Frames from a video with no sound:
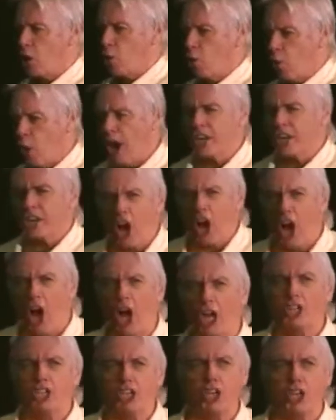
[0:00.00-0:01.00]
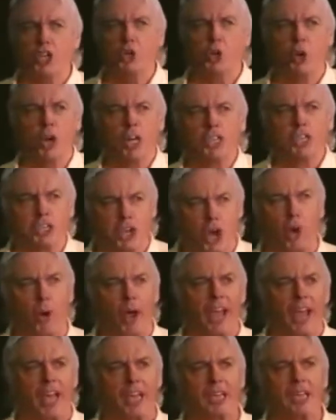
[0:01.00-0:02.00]
What are you
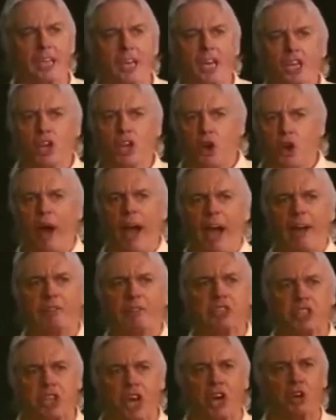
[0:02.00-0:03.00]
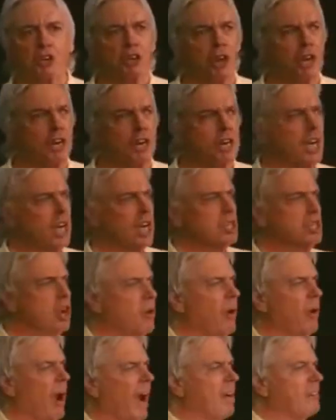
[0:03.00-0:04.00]
doing? You have children,
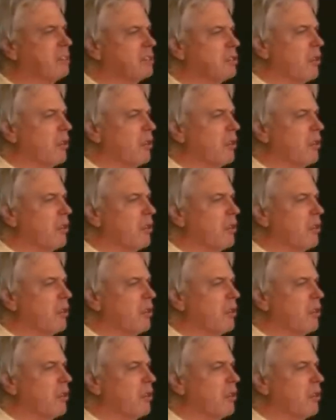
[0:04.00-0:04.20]
you have